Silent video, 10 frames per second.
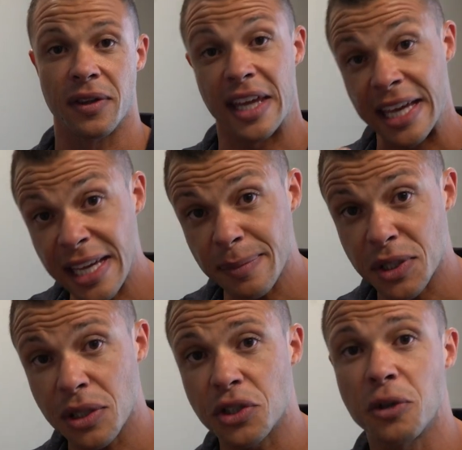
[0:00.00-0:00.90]
The
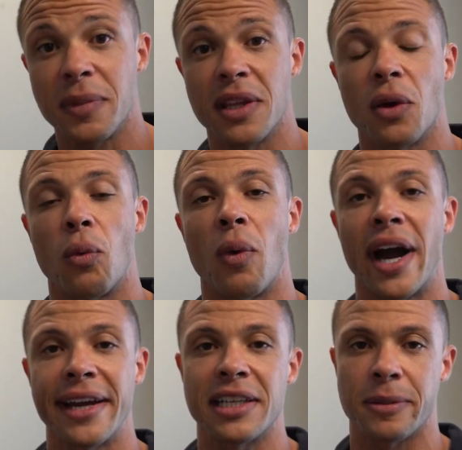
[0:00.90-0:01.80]
hips should be the
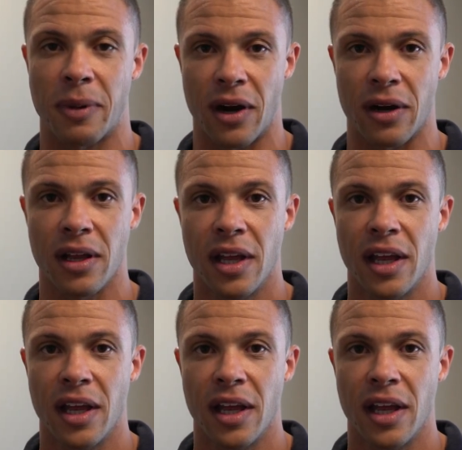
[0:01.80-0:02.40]
widest part